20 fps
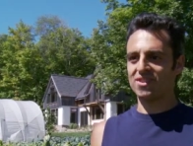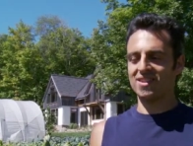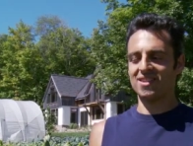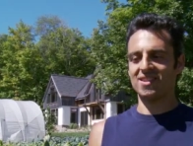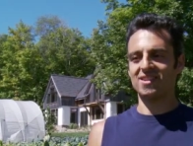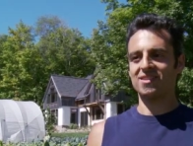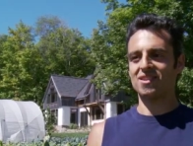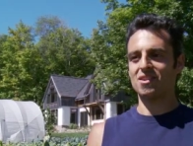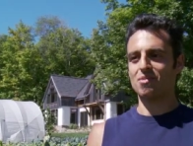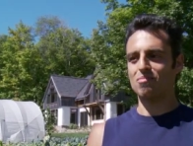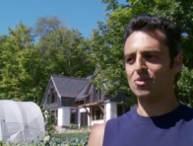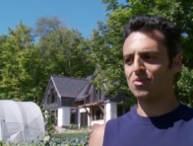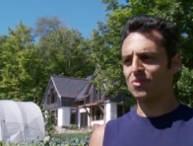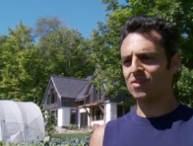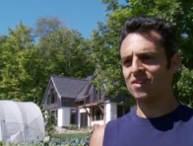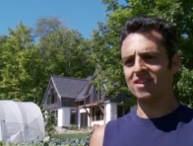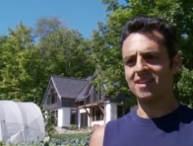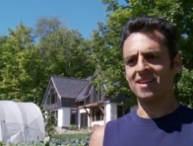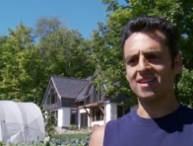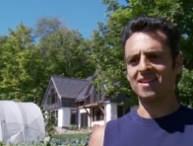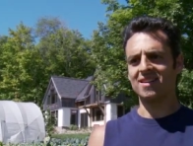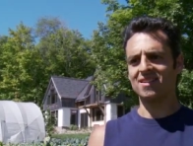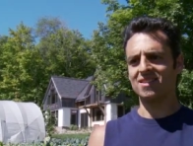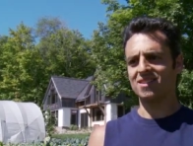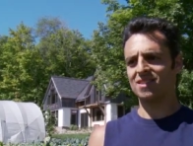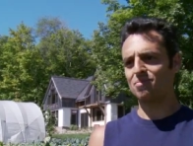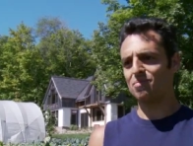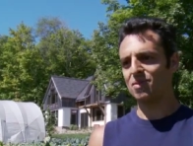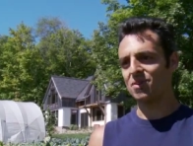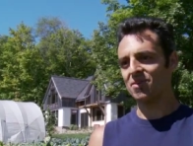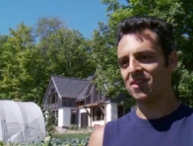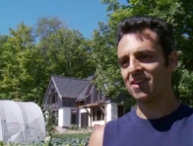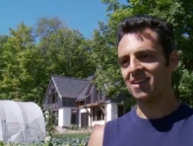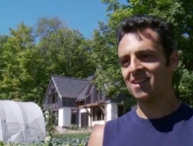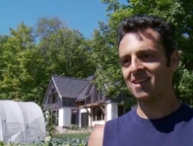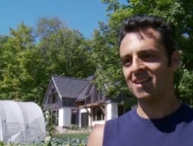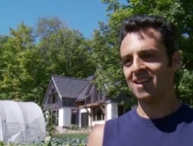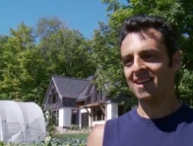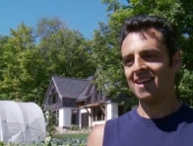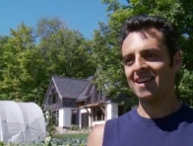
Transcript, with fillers: It is community, it is spirit,